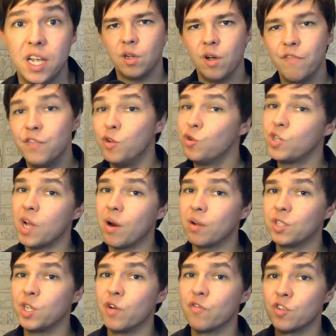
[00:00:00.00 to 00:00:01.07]
A few
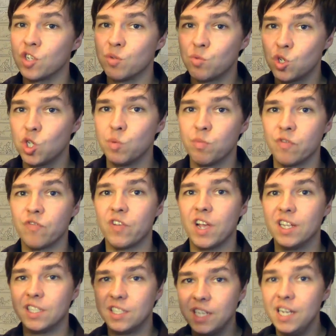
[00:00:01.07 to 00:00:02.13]
shoutouts here for some super
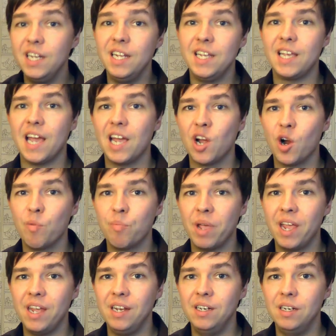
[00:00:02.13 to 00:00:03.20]
fans, TDKR
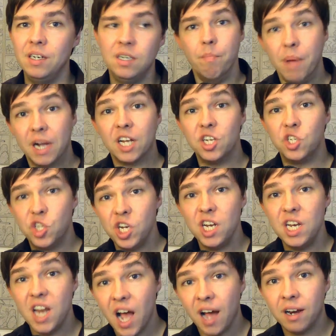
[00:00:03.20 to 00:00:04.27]
Bean, G
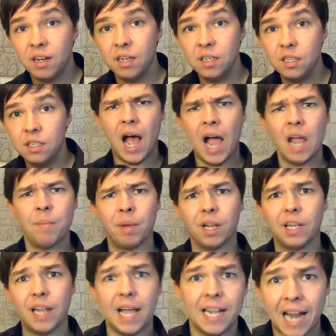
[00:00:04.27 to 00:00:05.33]
Nana, I'm a
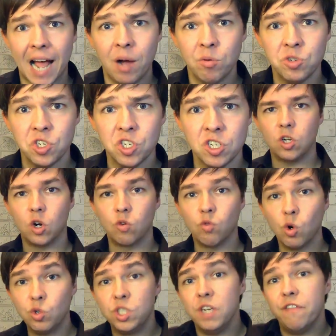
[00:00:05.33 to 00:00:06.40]
Lighthouse,
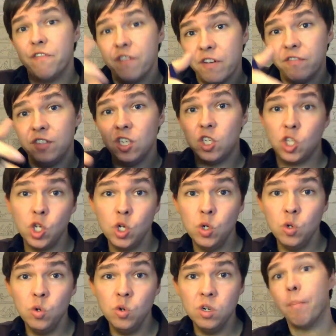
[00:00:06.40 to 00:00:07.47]

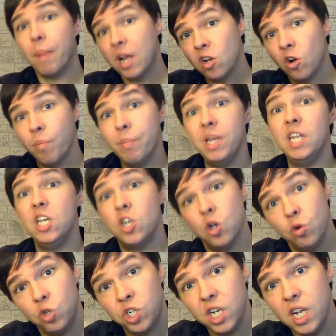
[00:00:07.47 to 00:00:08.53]
Orochi52, Michael
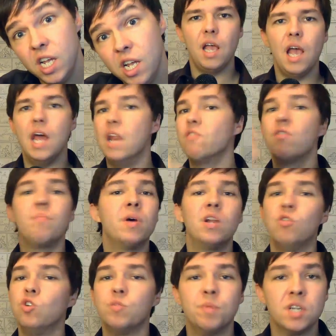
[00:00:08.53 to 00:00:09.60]
Minicucci, and everybody
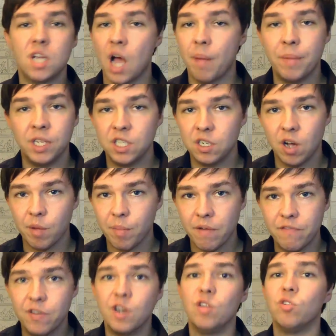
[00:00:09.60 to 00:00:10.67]
who's been commenting on my
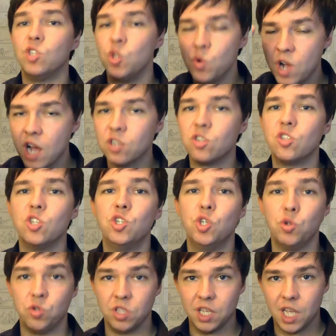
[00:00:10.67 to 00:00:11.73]
videos. You guys are the
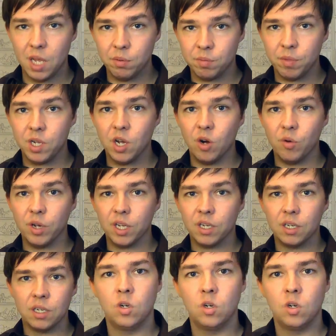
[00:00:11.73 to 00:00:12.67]
juice that keeps me going.